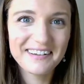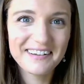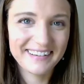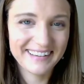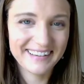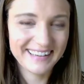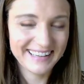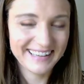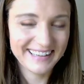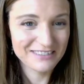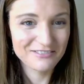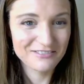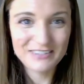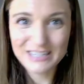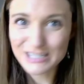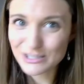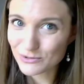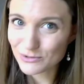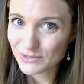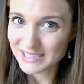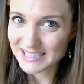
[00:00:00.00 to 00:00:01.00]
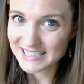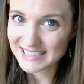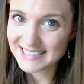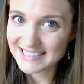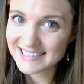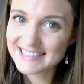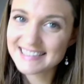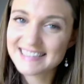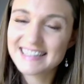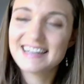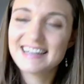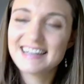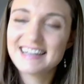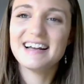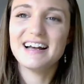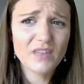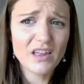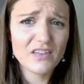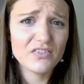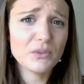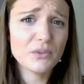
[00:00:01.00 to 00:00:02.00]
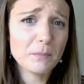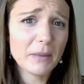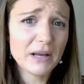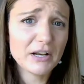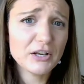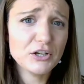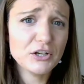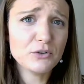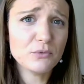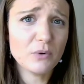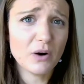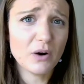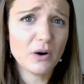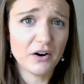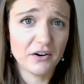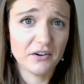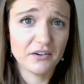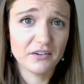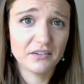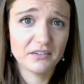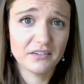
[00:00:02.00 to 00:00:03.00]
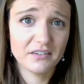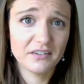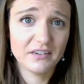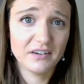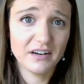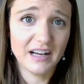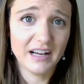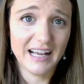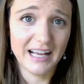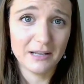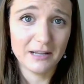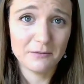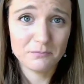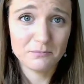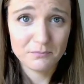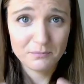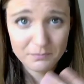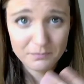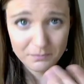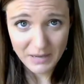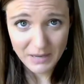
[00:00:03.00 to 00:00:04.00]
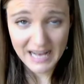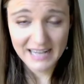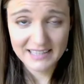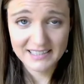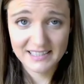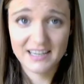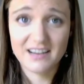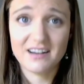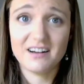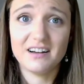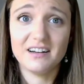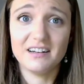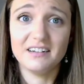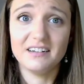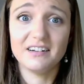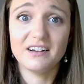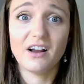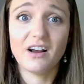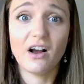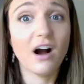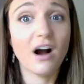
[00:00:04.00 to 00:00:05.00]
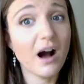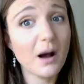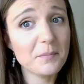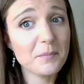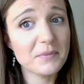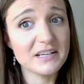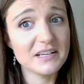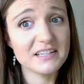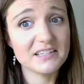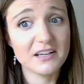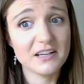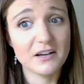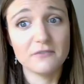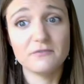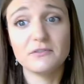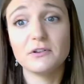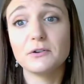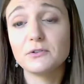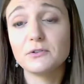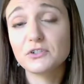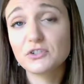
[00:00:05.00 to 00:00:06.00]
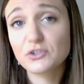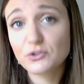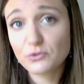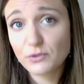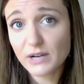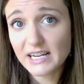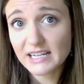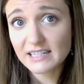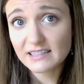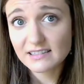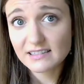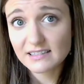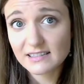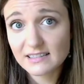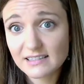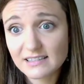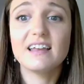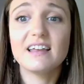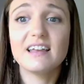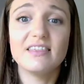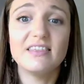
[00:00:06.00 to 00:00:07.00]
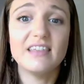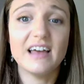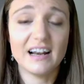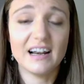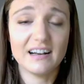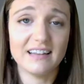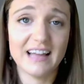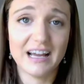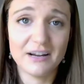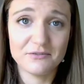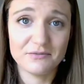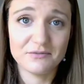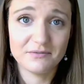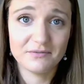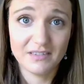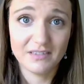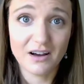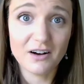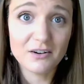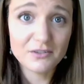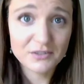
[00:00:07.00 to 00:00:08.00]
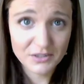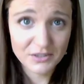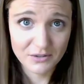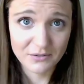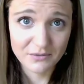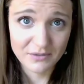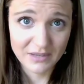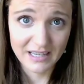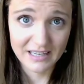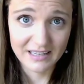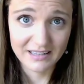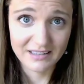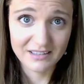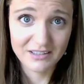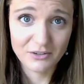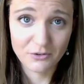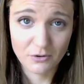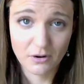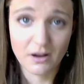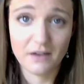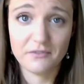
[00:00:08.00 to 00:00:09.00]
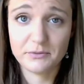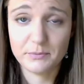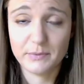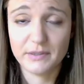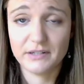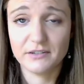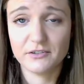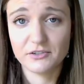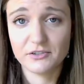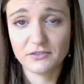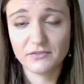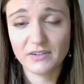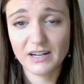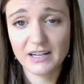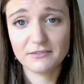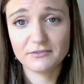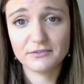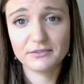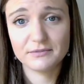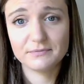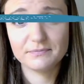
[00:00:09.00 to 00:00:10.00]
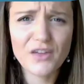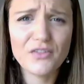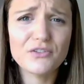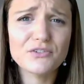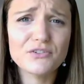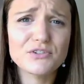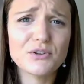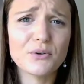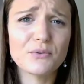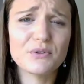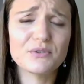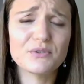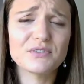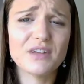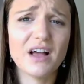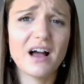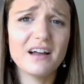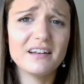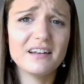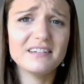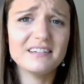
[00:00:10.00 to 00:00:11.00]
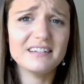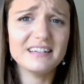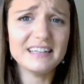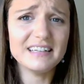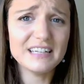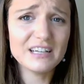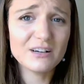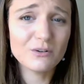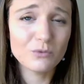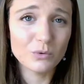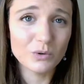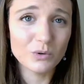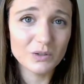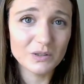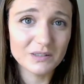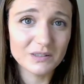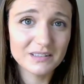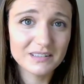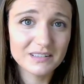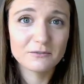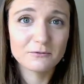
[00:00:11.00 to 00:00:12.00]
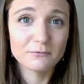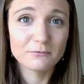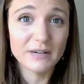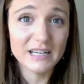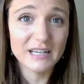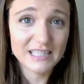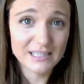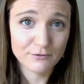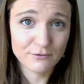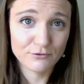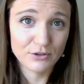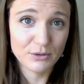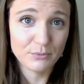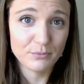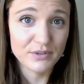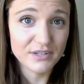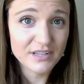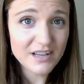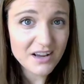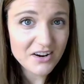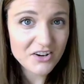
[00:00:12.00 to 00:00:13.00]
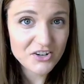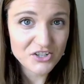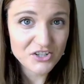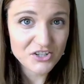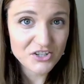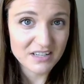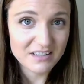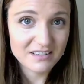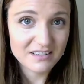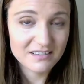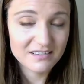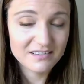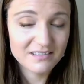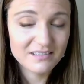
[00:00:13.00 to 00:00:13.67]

getting resources, the better you are at passing on copies of those traits that allow also then your offspring to survive. So there's unequal rates of reproduction